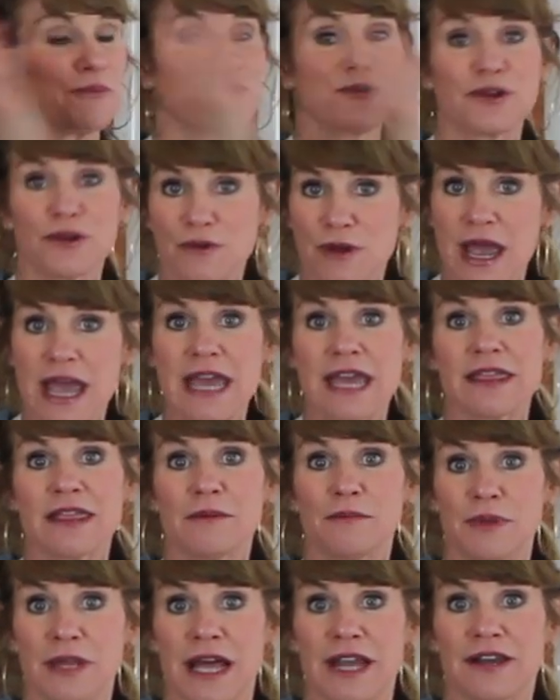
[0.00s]
puree it in the
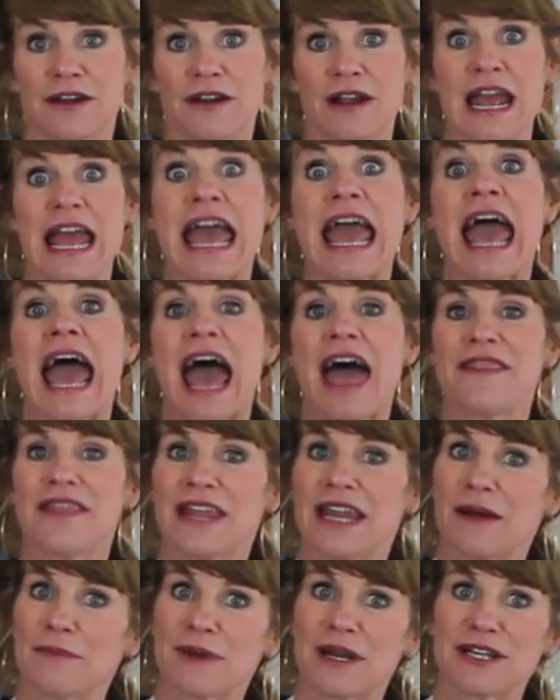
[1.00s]
blender, and
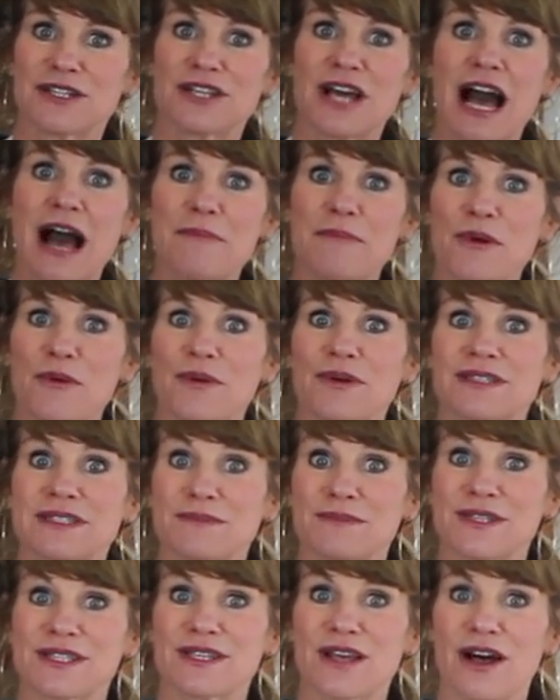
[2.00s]
then I'm going to top it with some
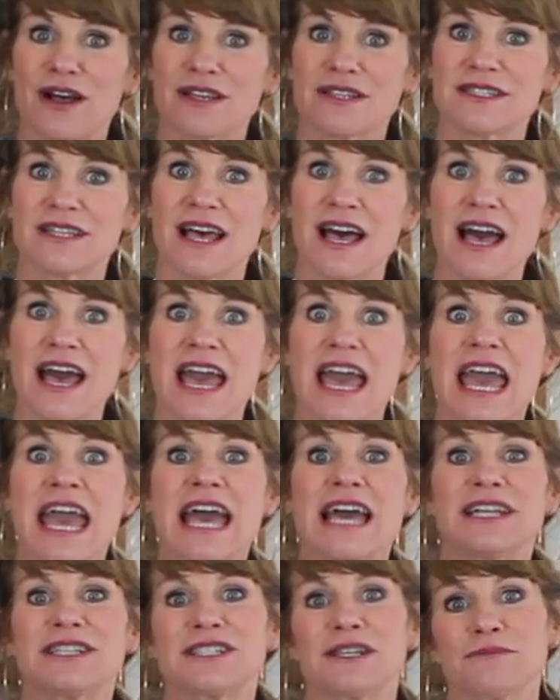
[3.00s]
salsa
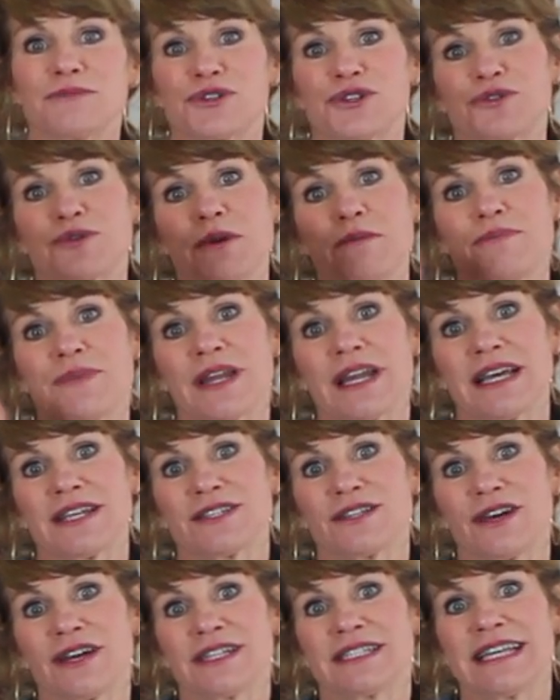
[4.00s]
and some shrimp that I
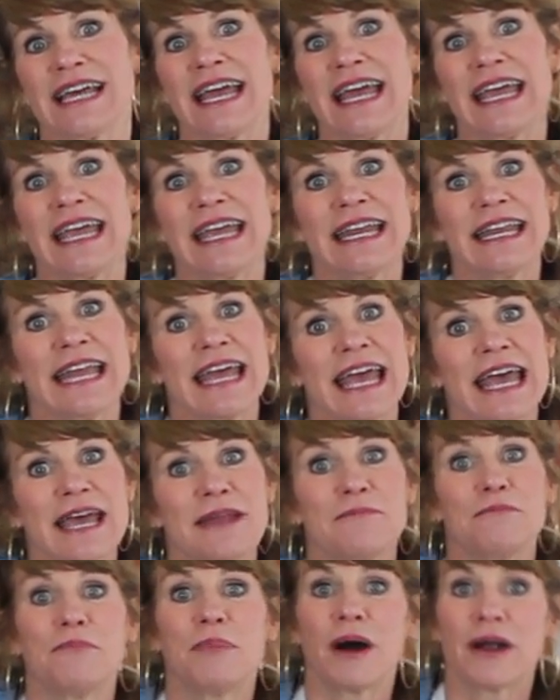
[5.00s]
sauteed
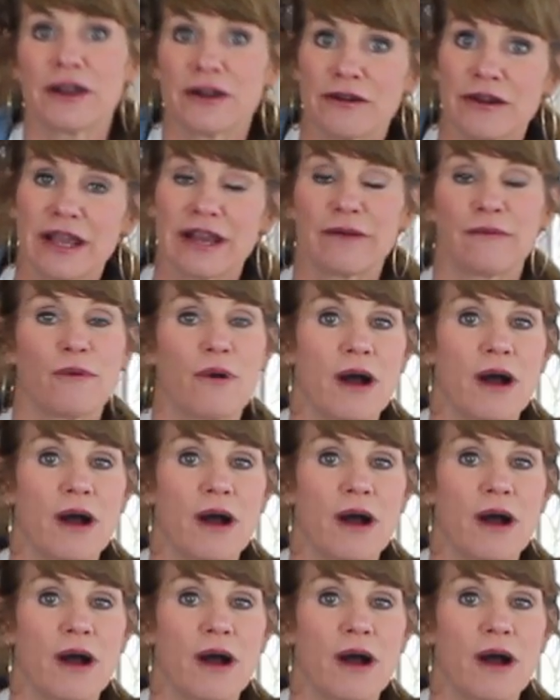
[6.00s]
and butter and